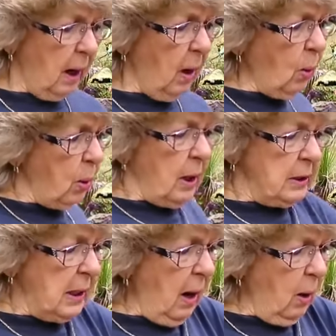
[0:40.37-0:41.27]
Oh,
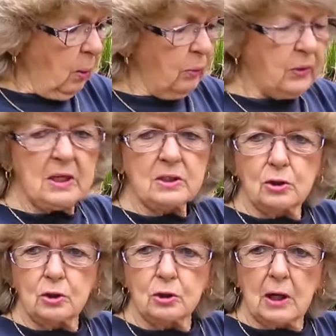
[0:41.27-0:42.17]
y'all, this
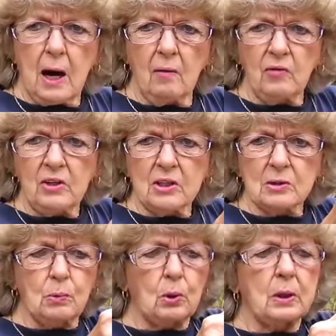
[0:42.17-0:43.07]
is your coffee
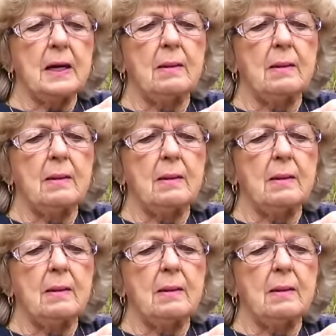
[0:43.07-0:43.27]
this morning.